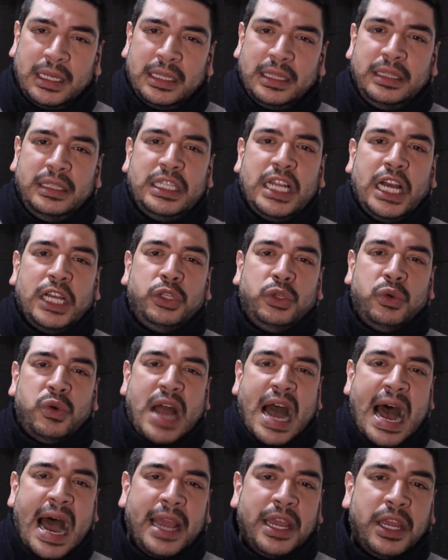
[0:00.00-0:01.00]
that your
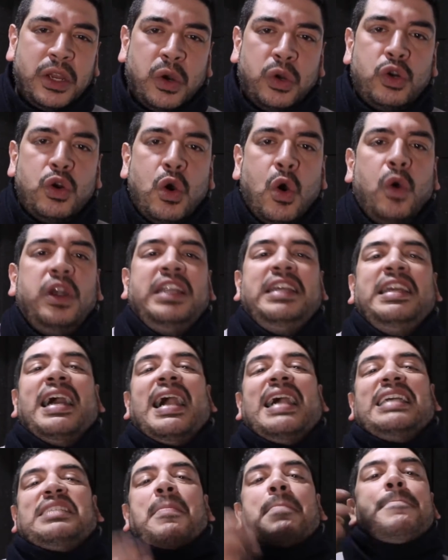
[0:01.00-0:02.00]
icon only
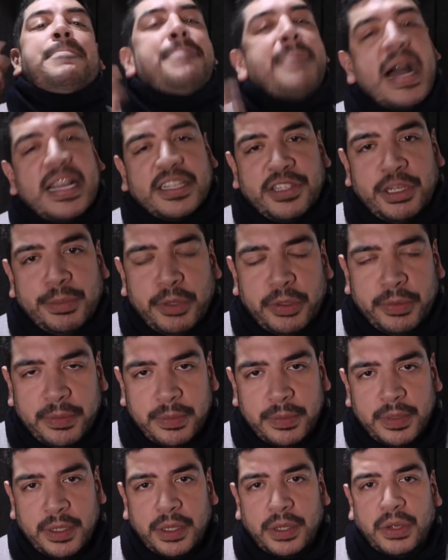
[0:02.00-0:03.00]
has maximum
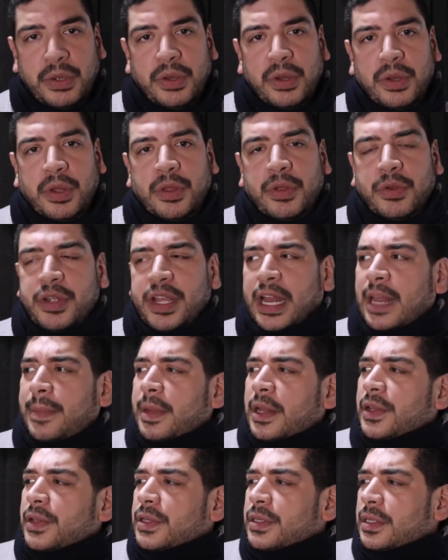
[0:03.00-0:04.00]
3
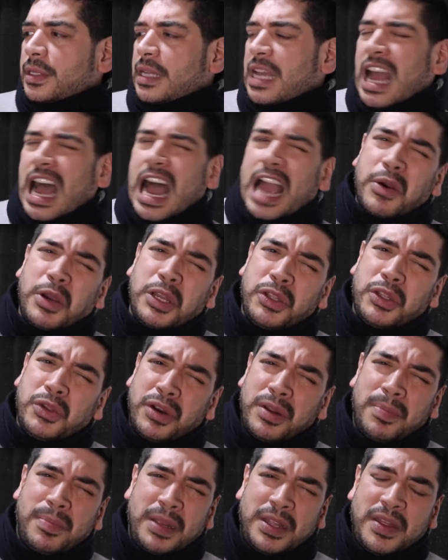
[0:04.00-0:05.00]
elements. I'm going to
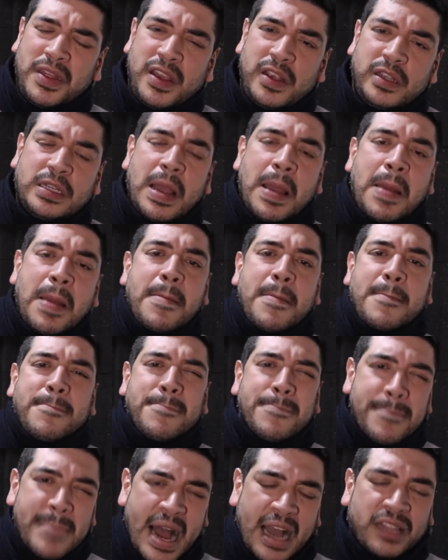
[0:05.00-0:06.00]
repeat this.
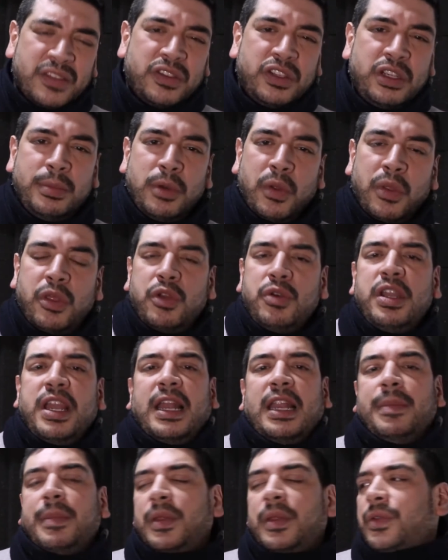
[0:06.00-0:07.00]
Maximum 3
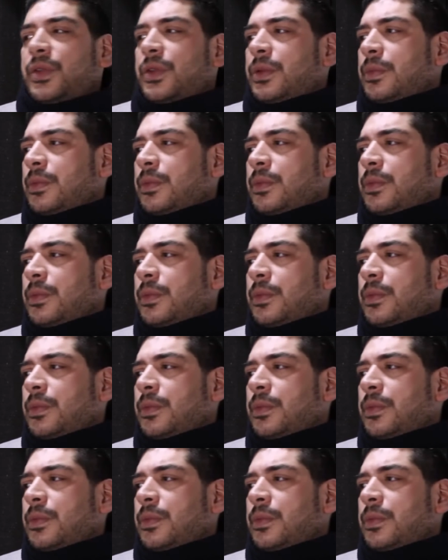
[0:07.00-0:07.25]
elements.